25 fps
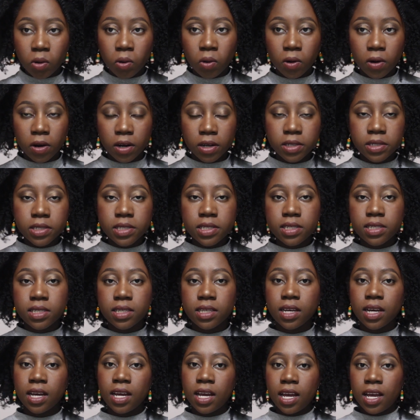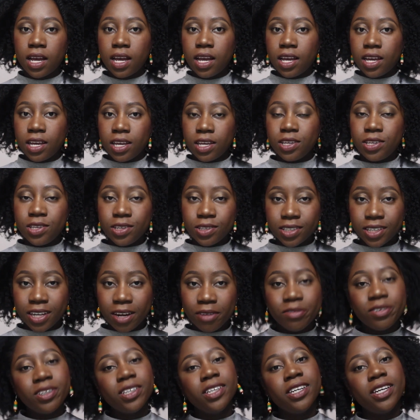coarse, you'll
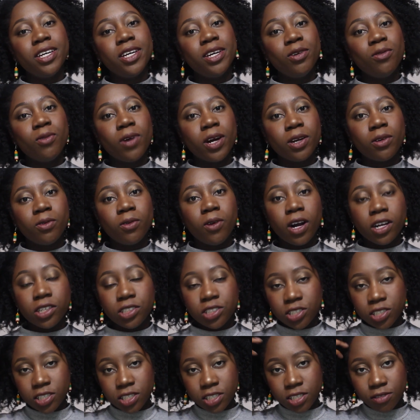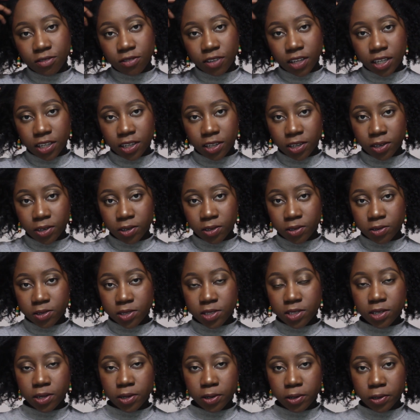definitely want to watch this video.
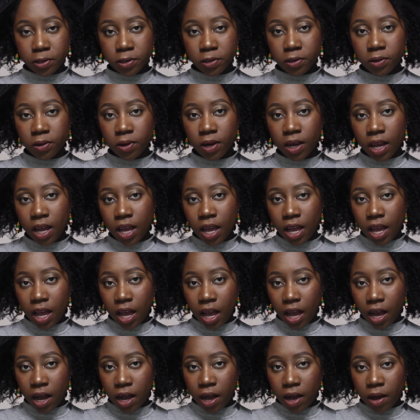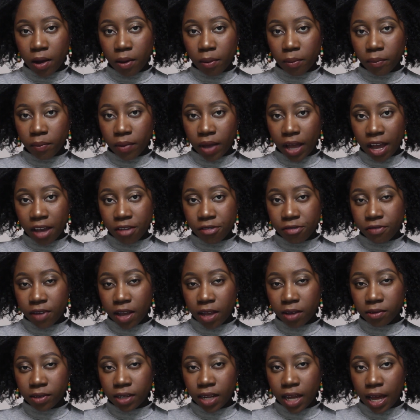So I
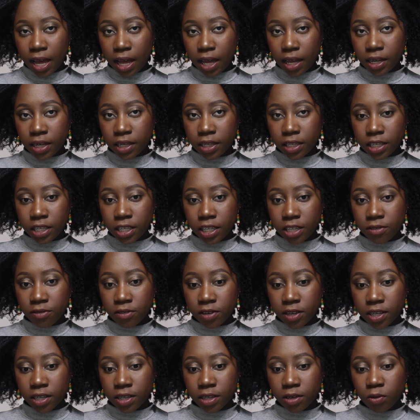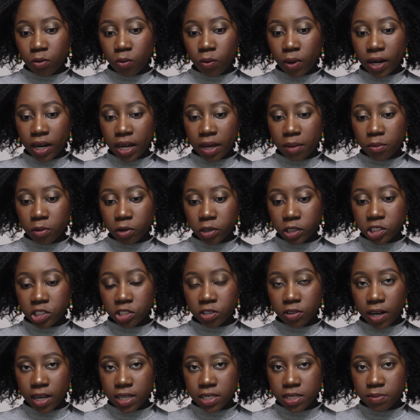found that even when I
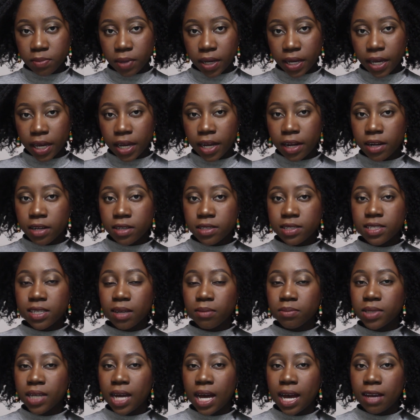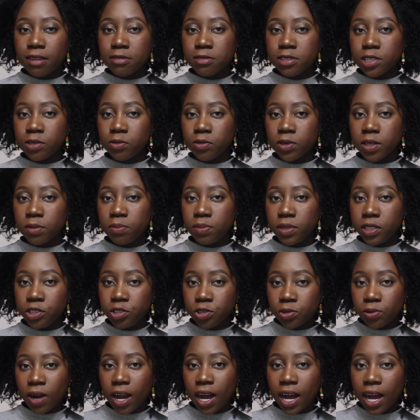moisturized my hair, sometimes it would be
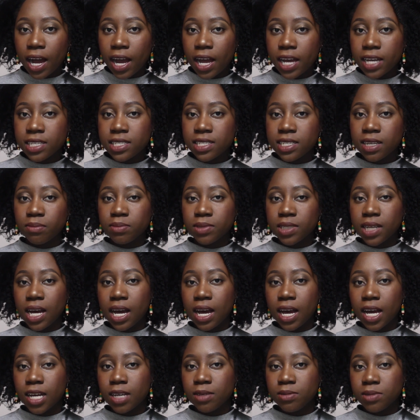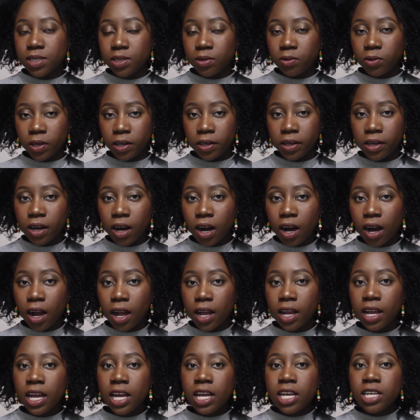dry, sometimes it would
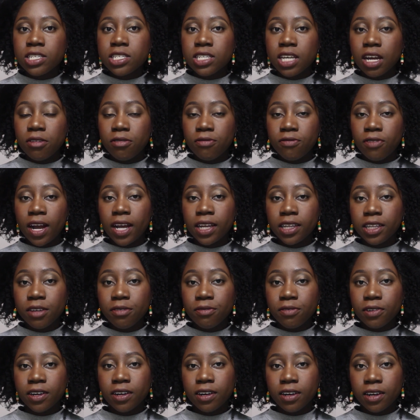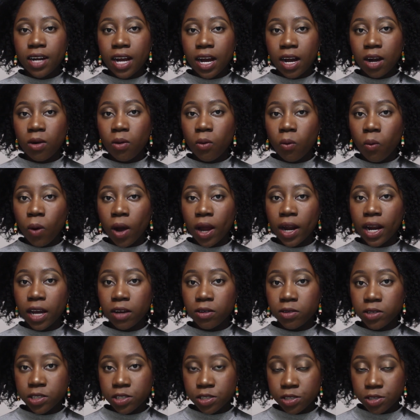not. So I finally figured out what I
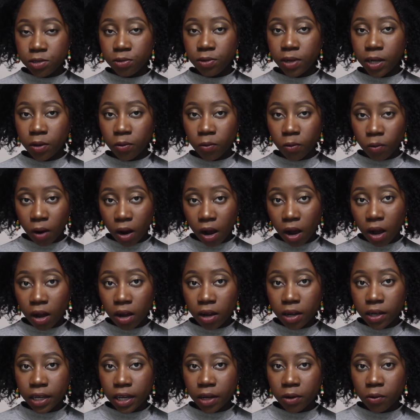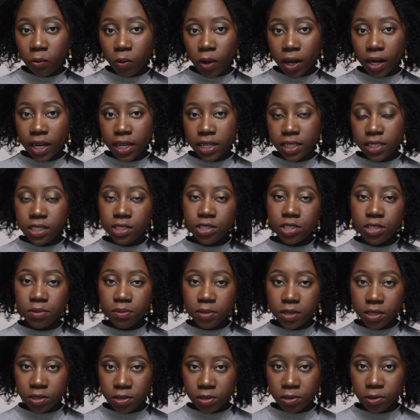was doing wrong and what I need to
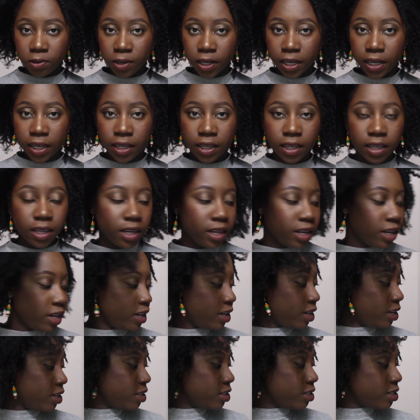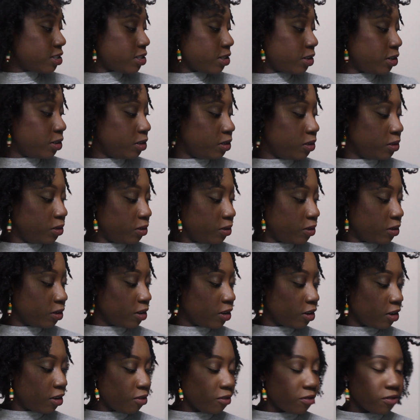be doing. So
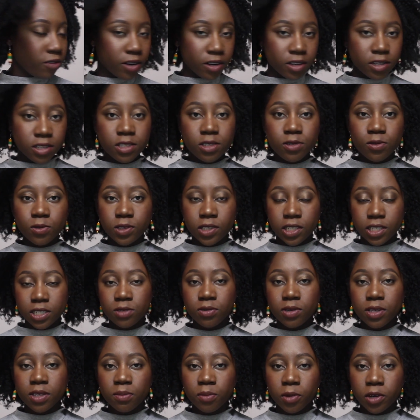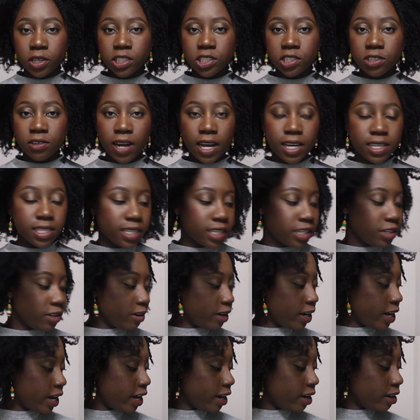first, just with moisturizing your
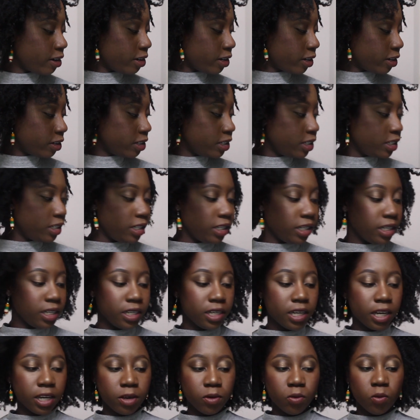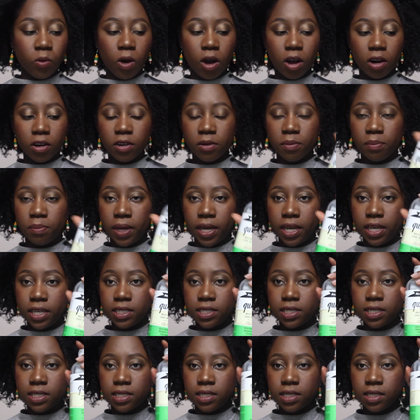hair, you're going to need a
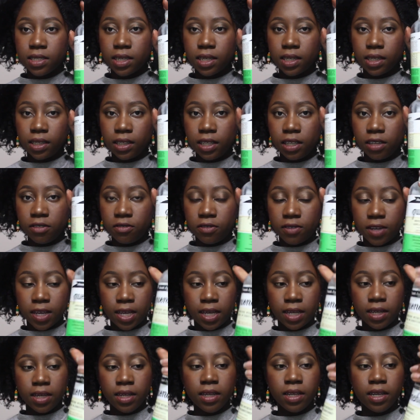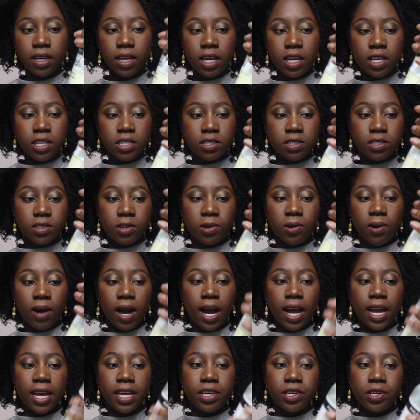water-based leave-in. So
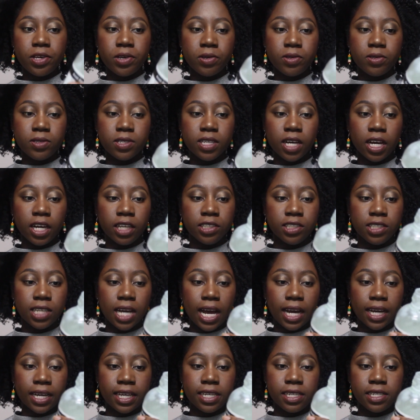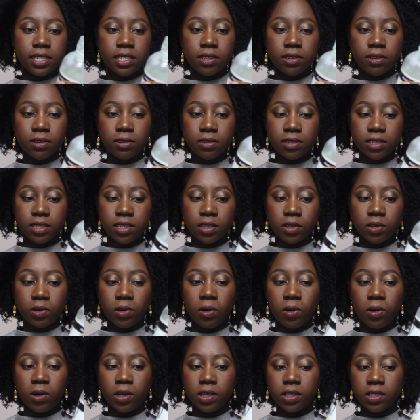I use Jackie's Curls and
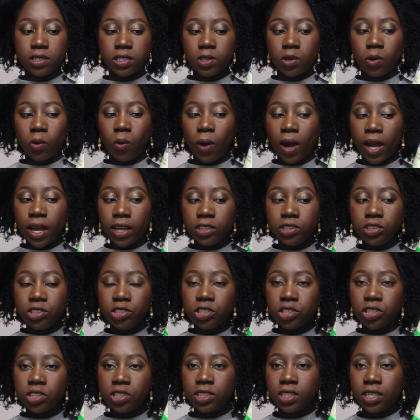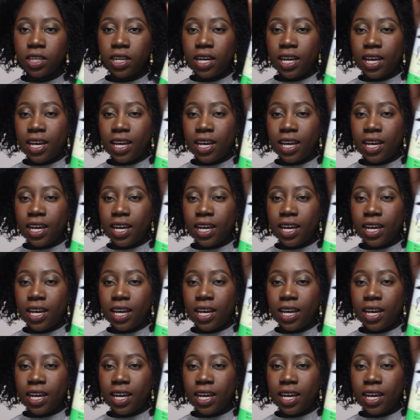Coils Quench.